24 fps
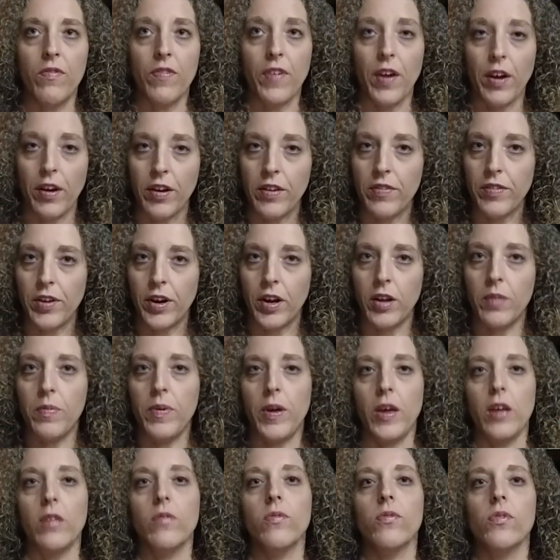very, very
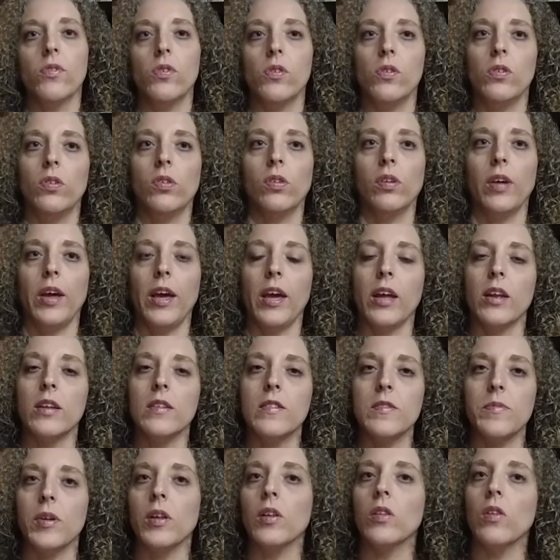painful, and
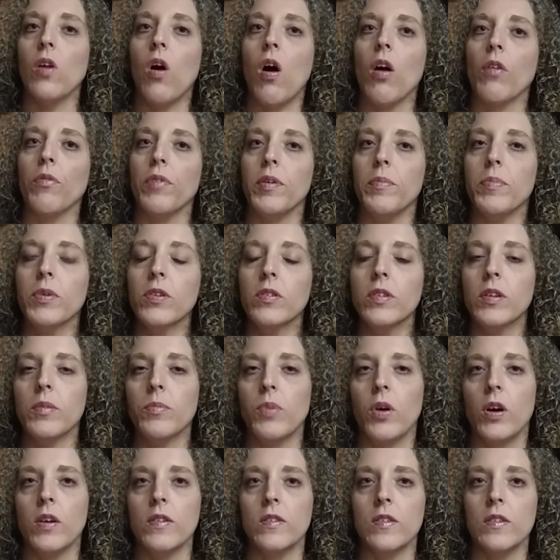it's been a long
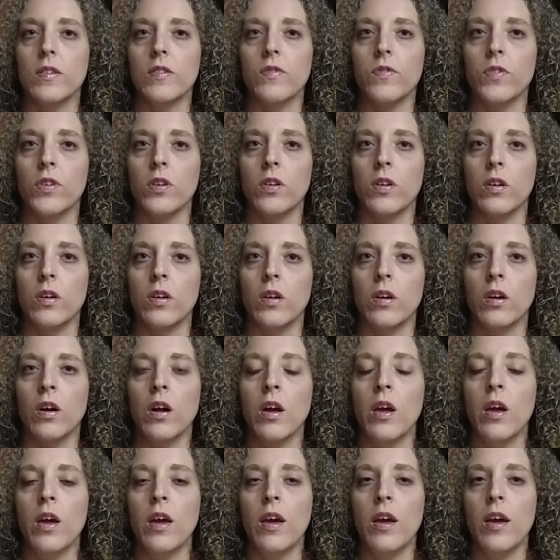rebuilding process for her,
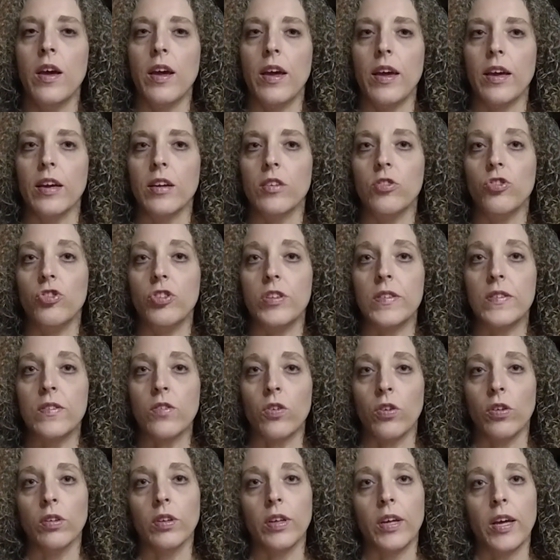and she's
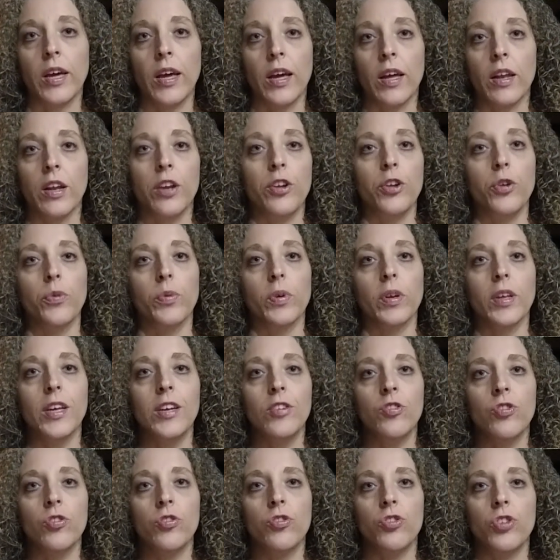currently in a new
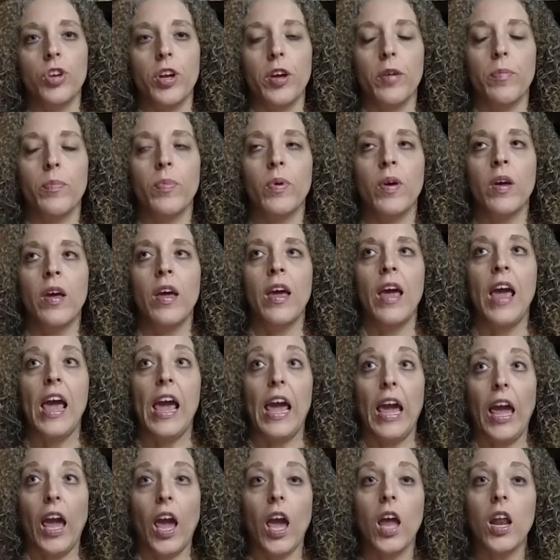relationship,
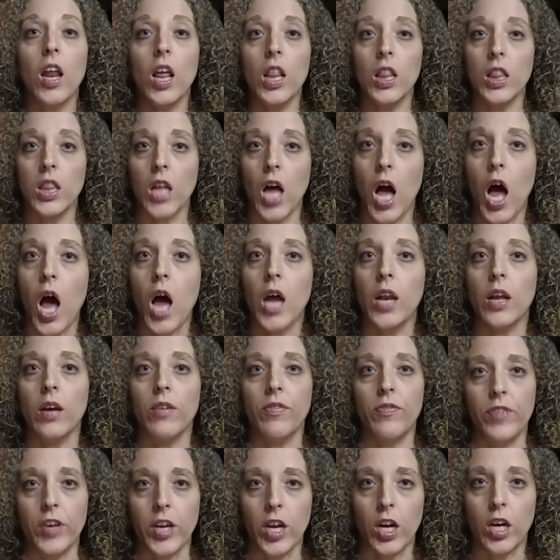and a lot
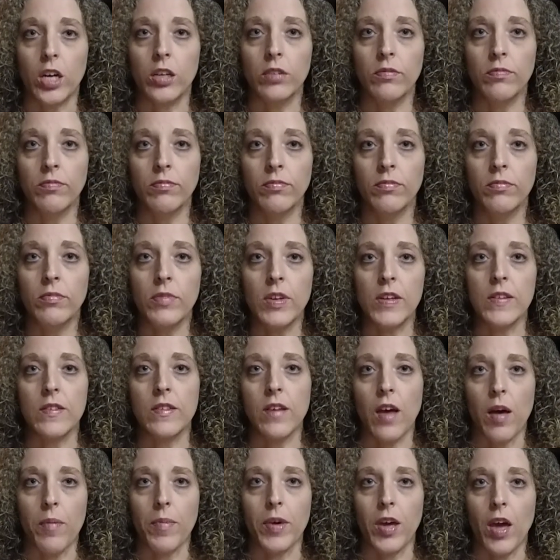of fear is
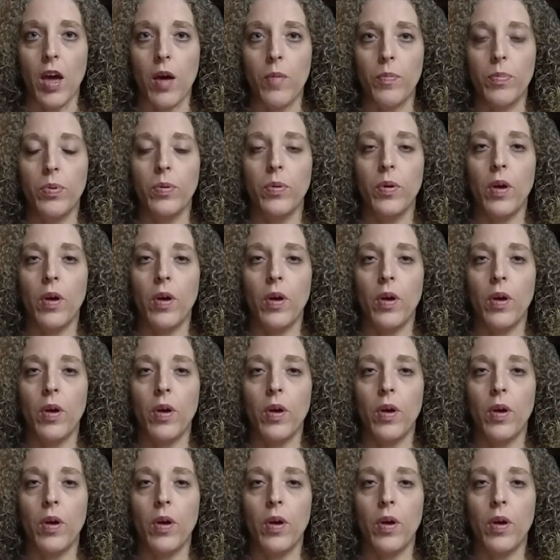coming up.